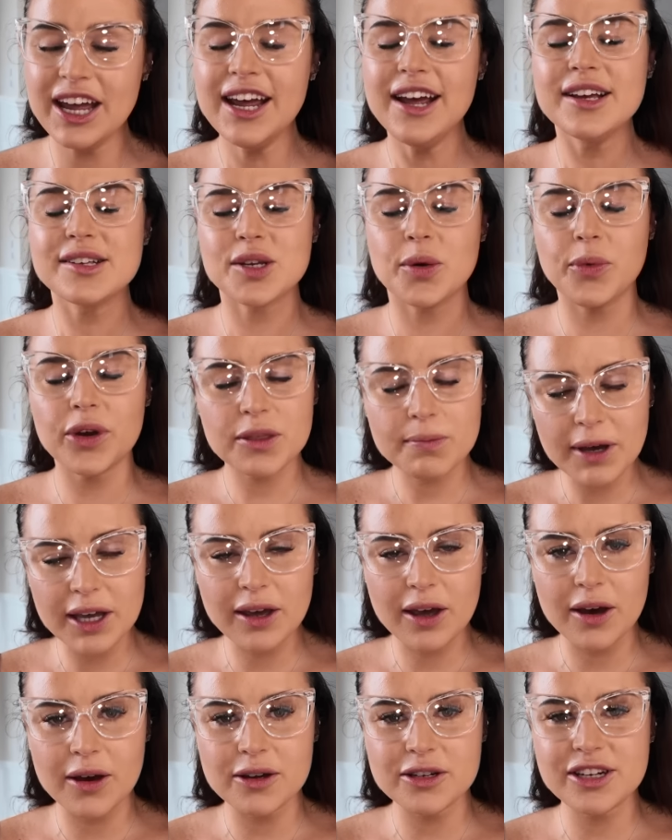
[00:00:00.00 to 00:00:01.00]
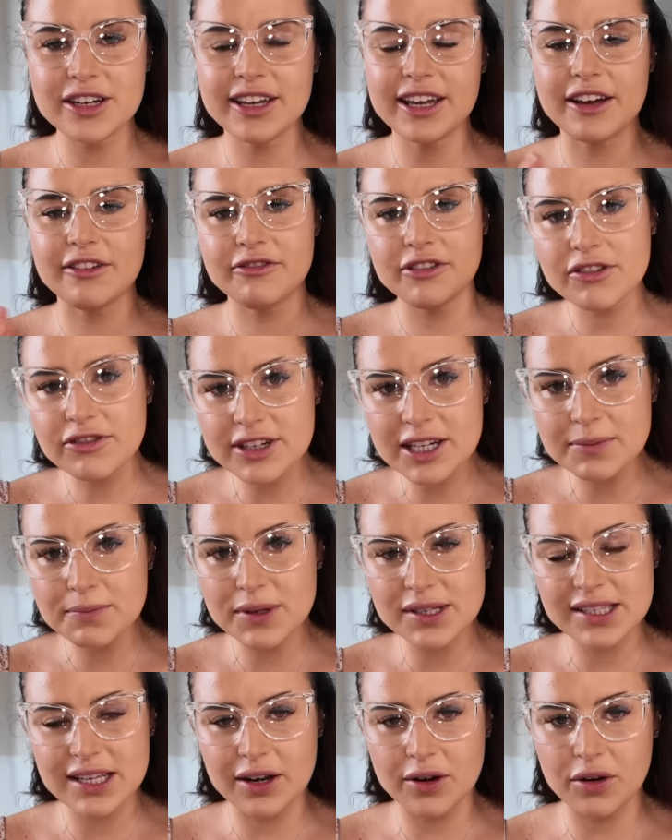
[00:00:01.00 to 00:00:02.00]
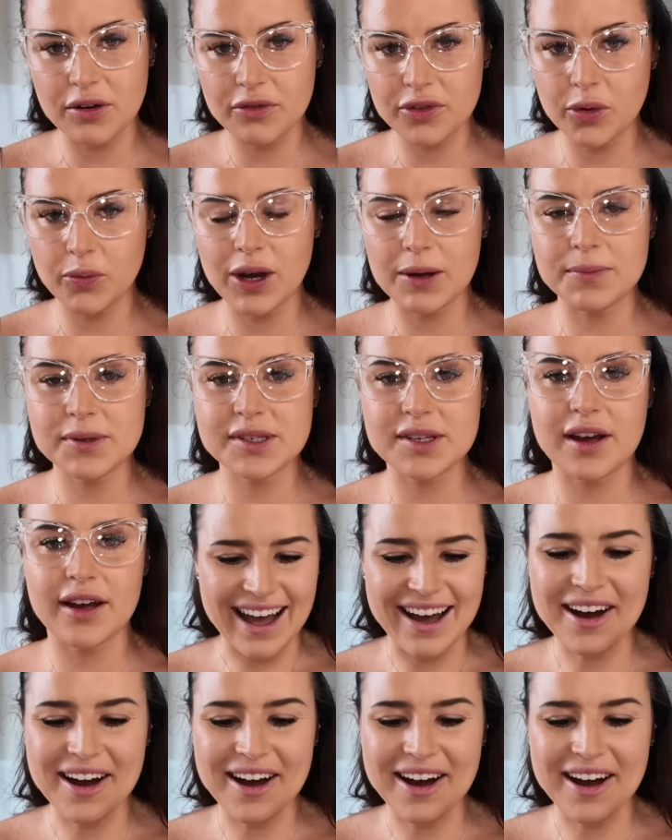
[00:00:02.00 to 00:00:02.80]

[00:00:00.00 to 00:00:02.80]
So with my code, you can get 15% off the website.